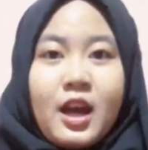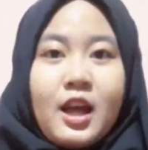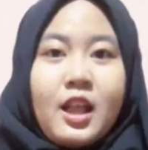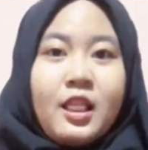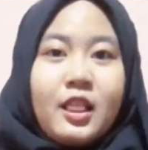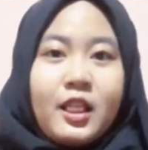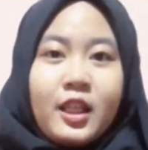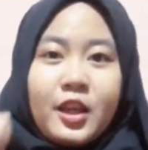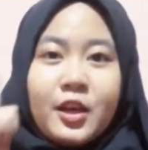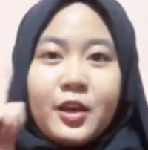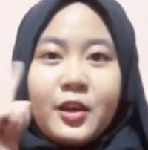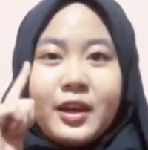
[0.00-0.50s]

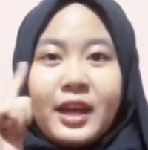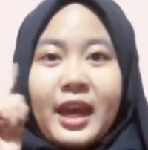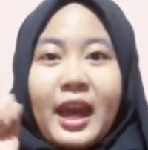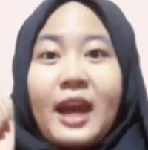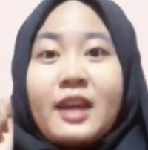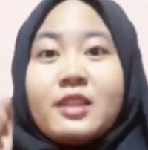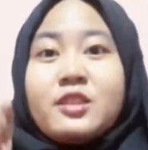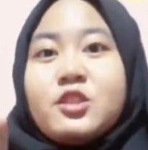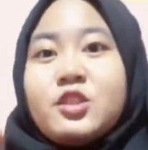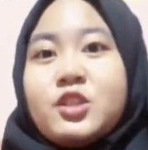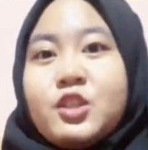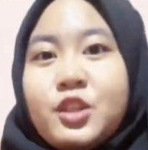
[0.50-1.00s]
Look
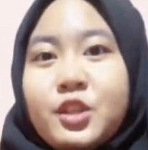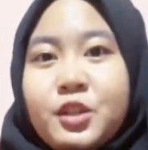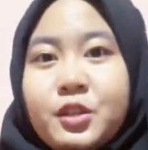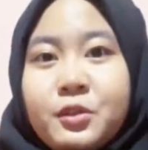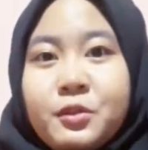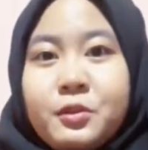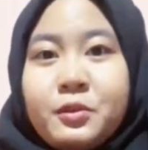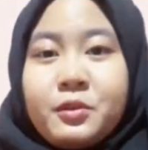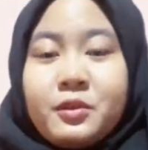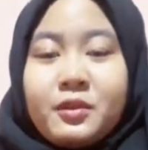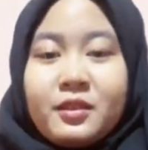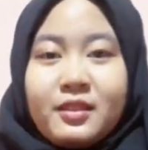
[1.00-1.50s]
at
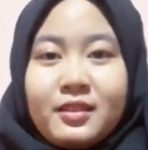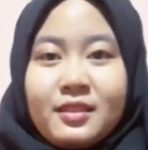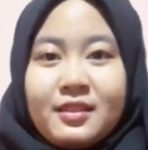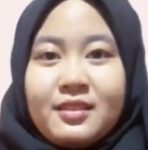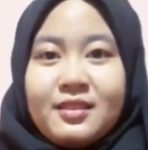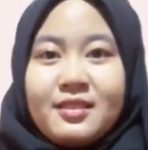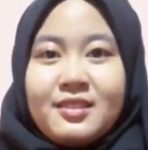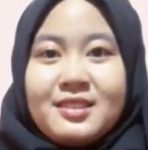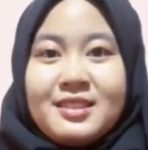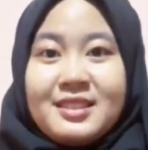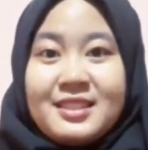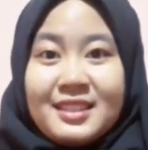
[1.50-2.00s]
you,
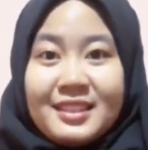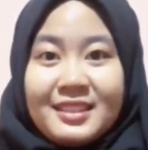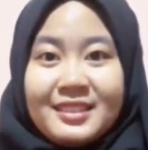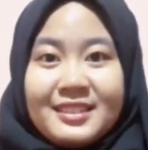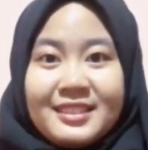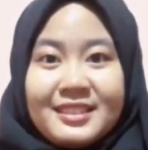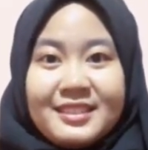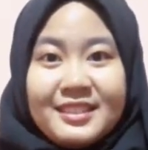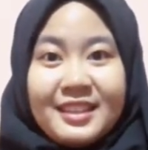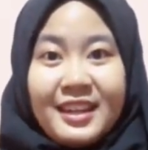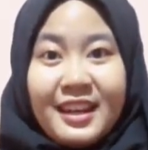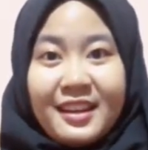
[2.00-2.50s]
still
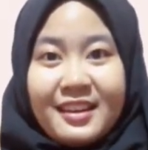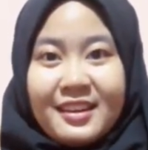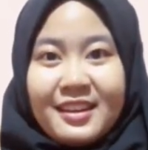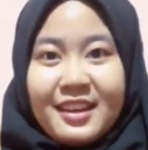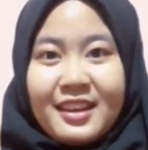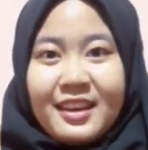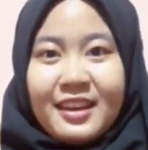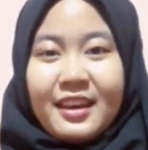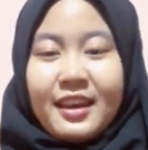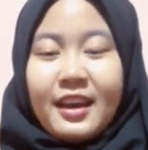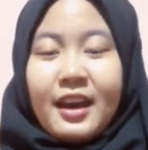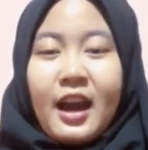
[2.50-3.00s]

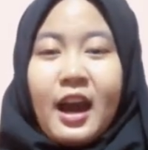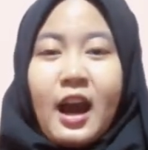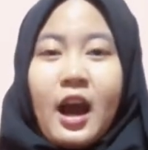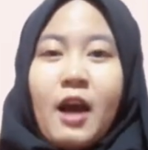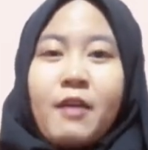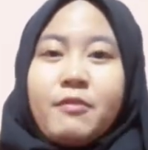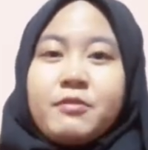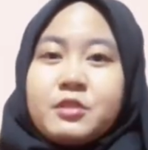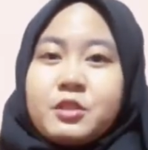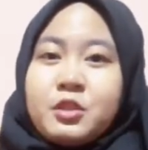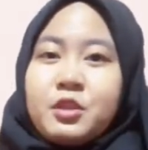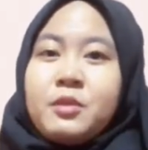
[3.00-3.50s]
standing
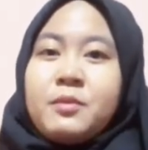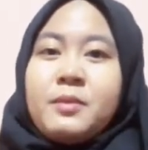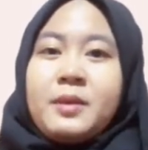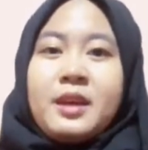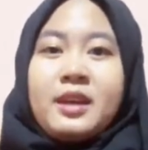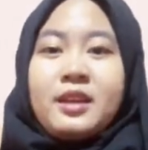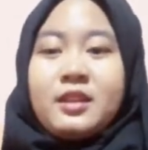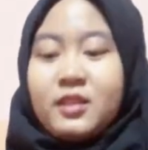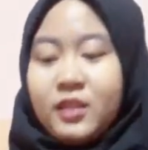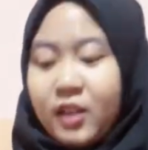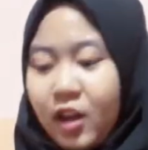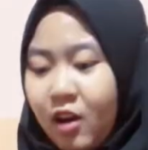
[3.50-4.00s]
after
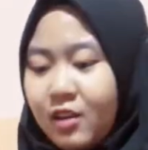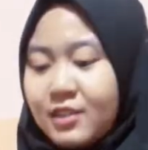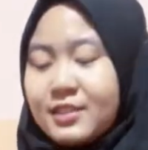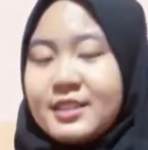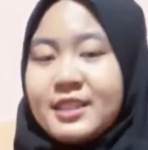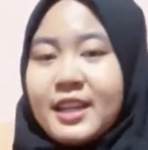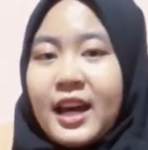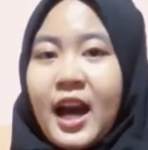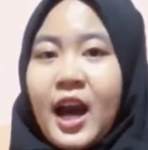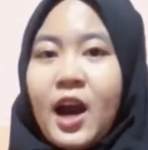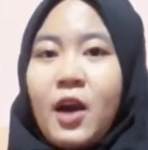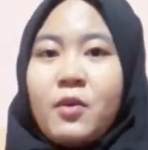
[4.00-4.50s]
being knocked
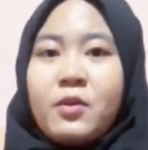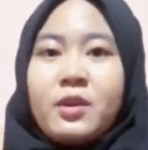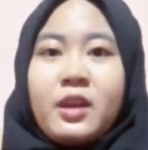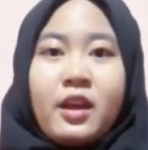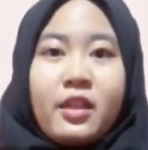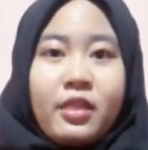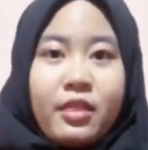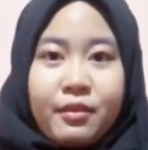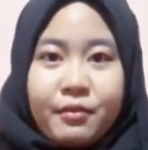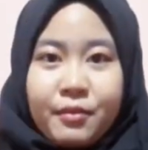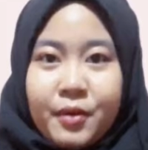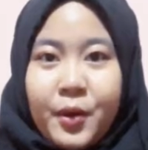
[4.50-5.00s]
down
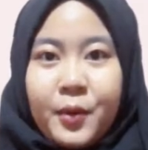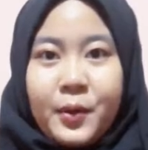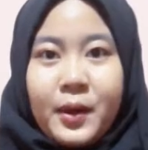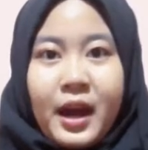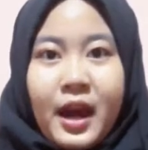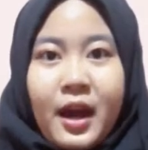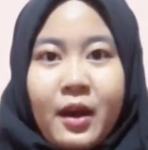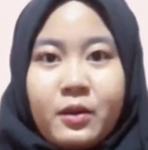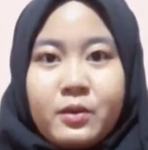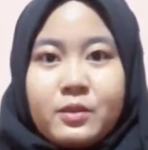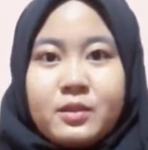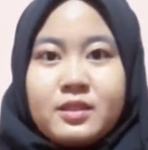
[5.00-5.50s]
and thrown
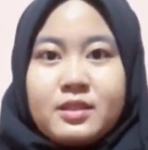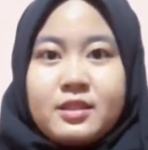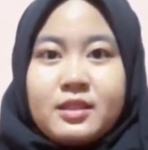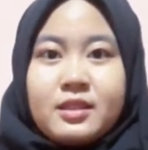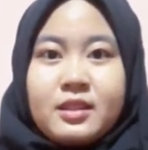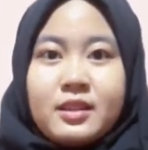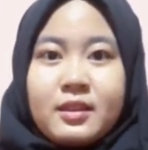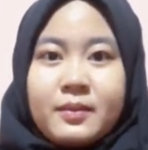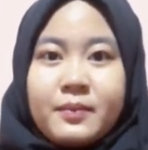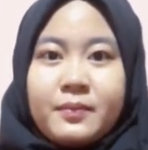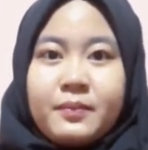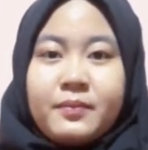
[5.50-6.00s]
out.
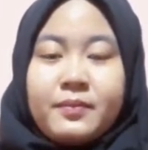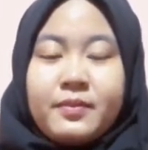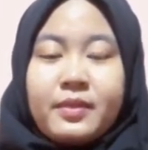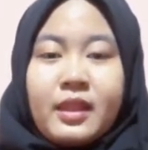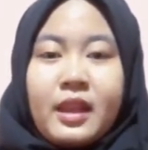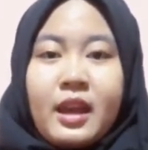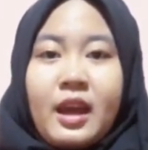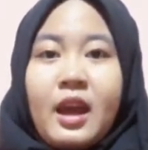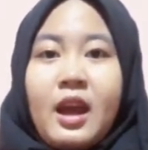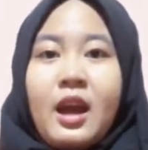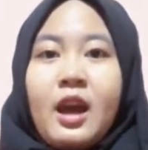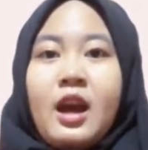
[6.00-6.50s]

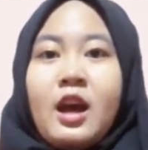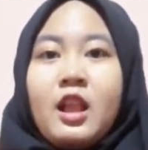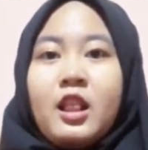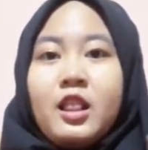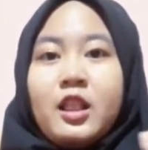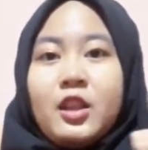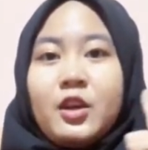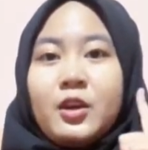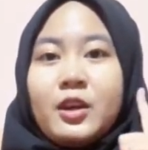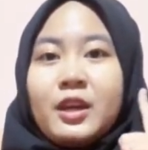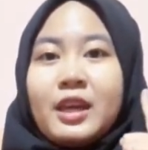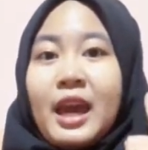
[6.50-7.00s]

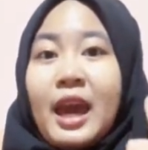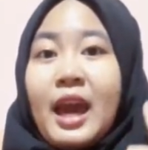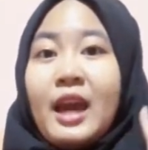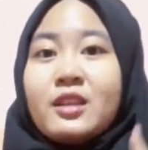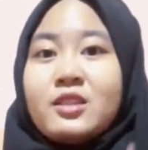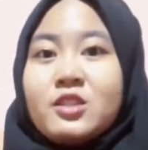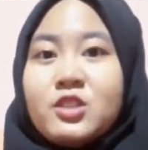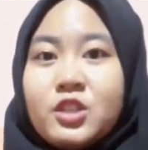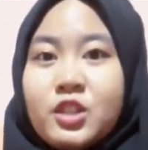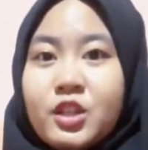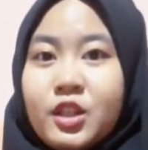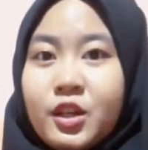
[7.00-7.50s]
Look
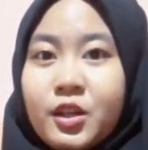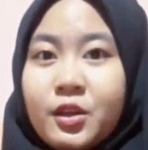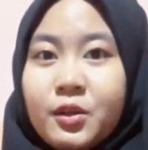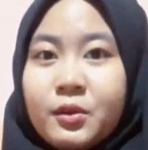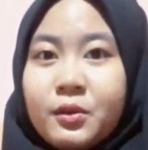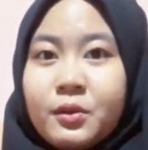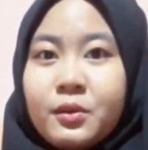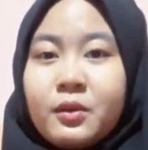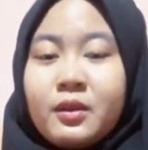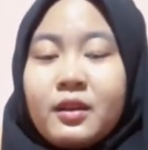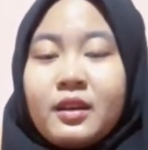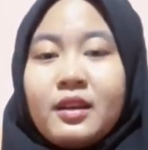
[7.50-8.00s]
at
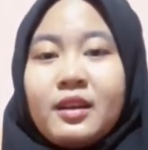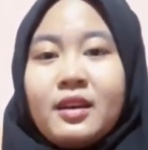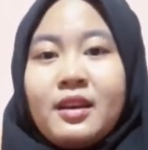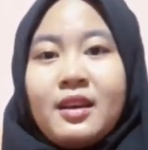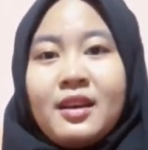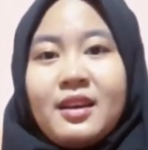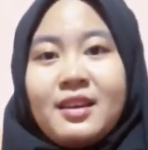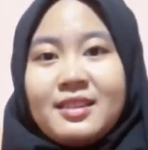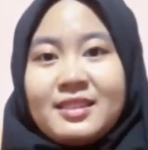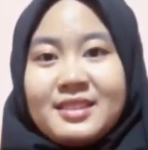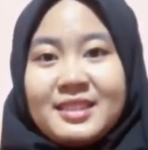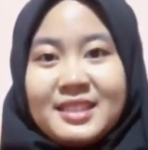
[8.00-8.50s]
you,
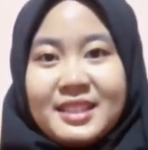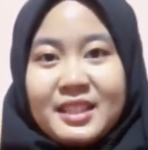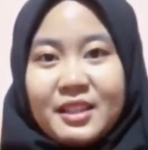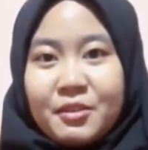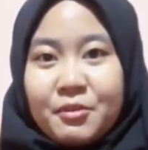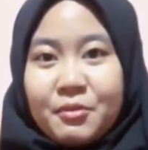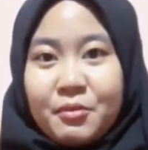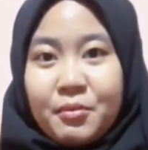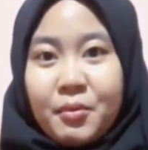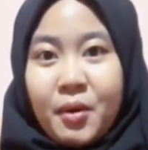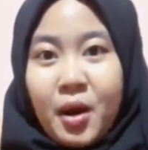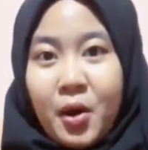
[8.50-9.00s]
still
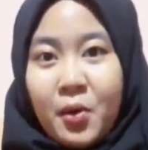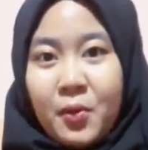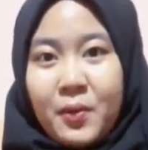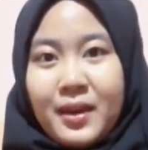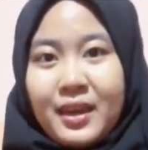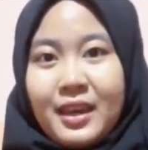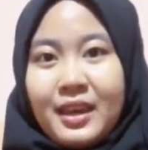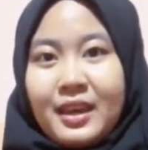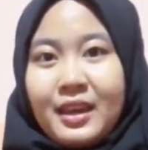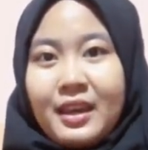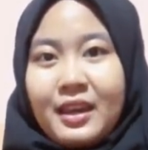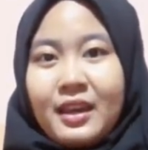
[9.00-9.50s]

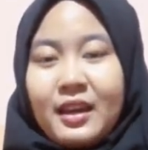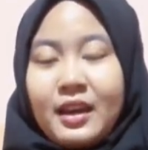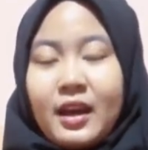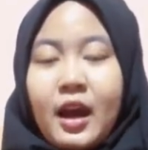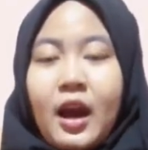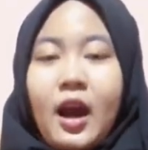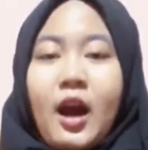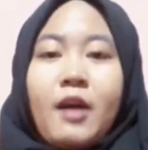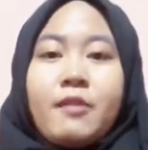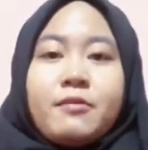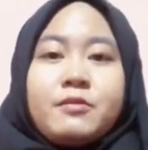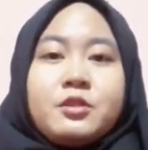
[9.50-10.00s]
growing
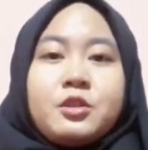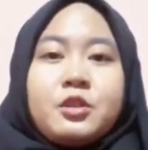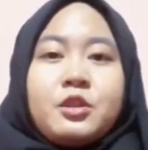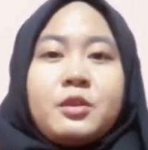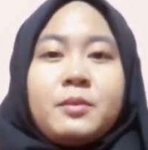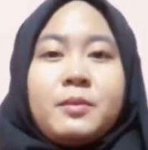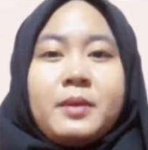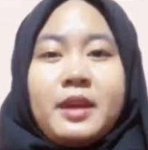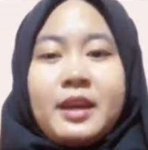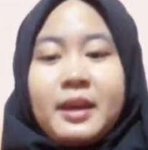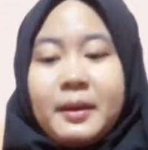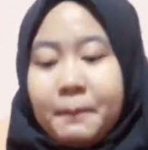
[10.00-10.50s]
after
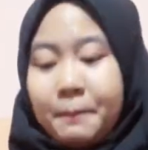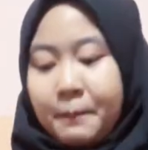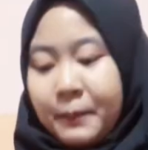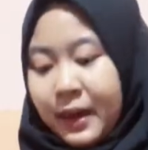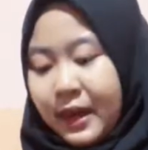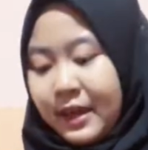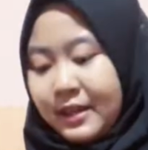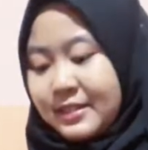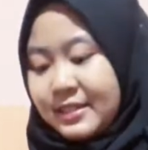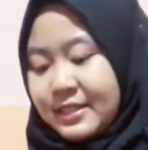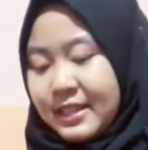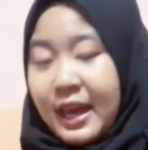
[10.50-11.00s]
being
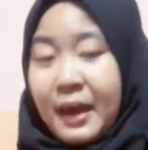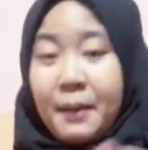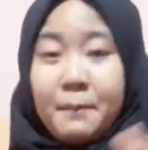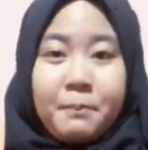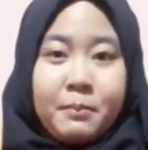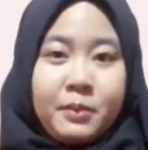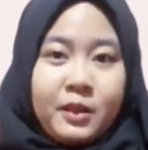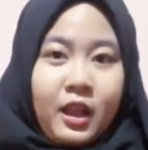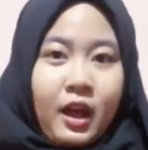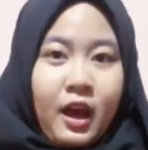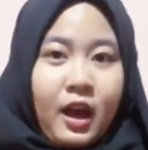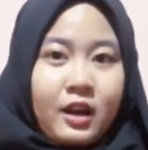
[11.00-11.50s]
picked
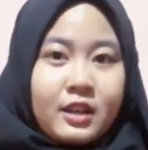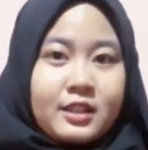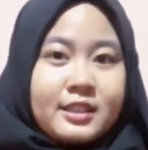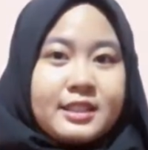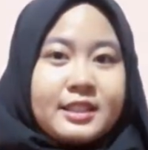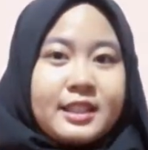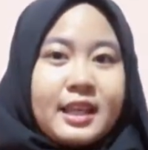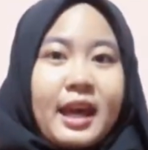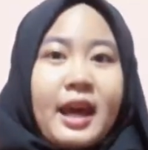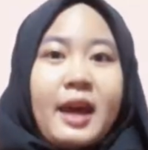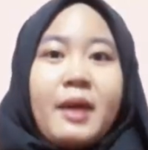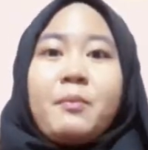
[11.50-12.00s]
and
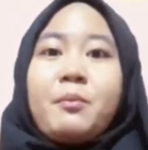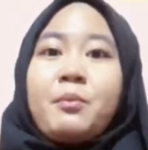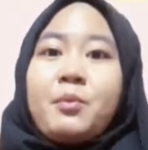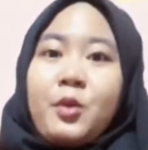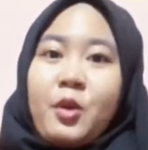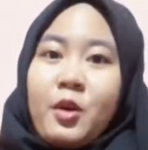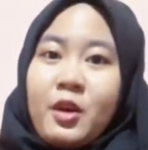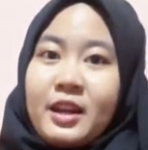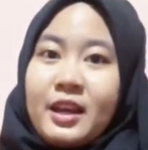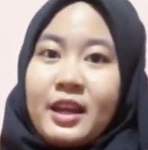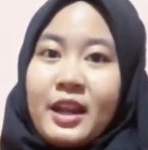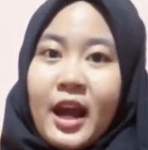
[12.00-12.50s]
plucked and
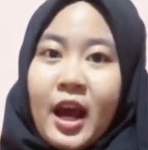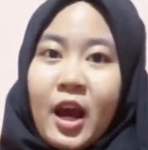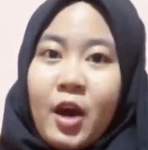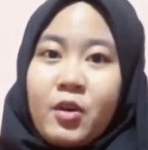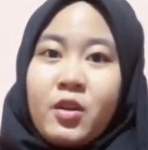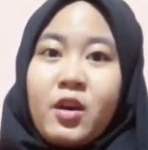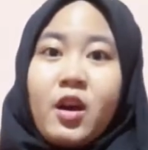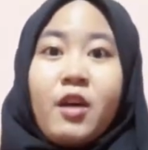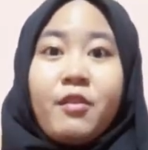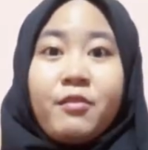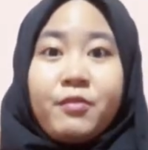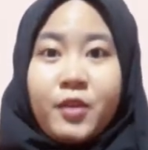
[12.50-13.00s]
prodded
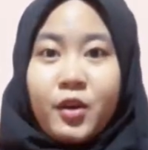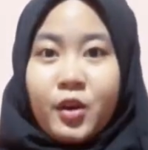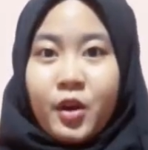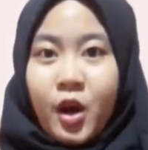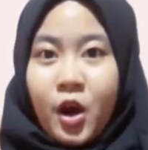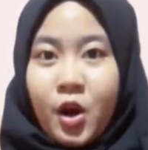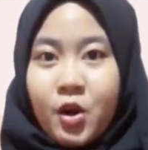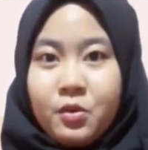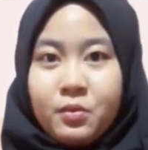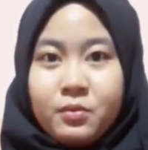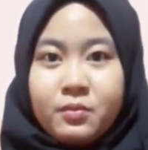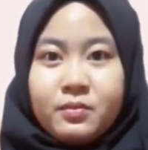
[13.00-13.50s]
out of your
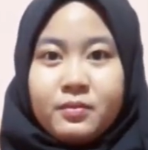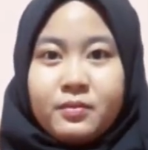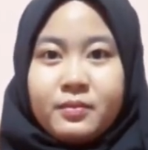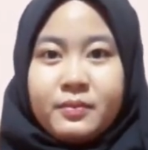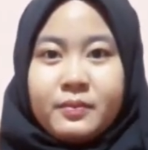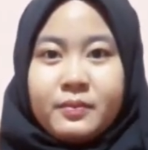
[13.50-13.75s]
home.